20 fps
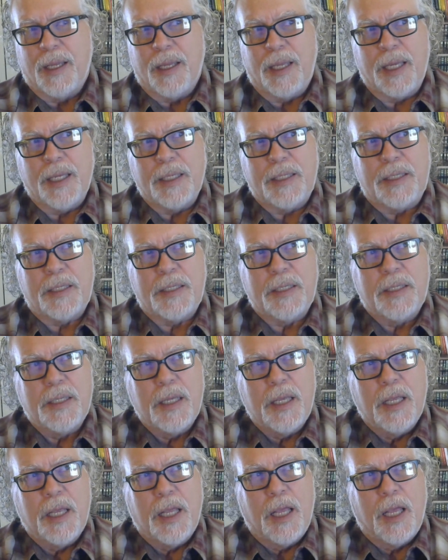It's
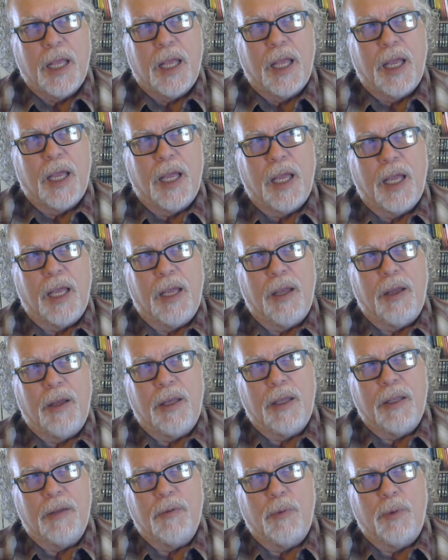
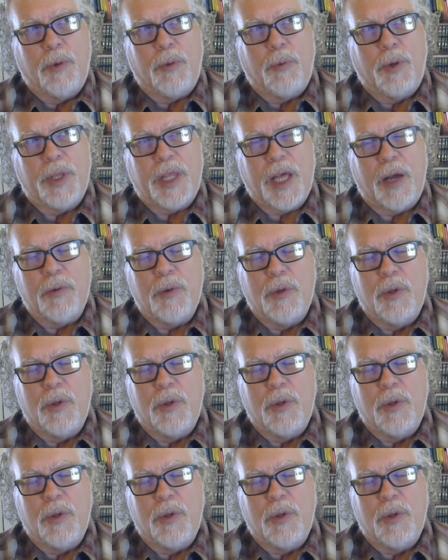without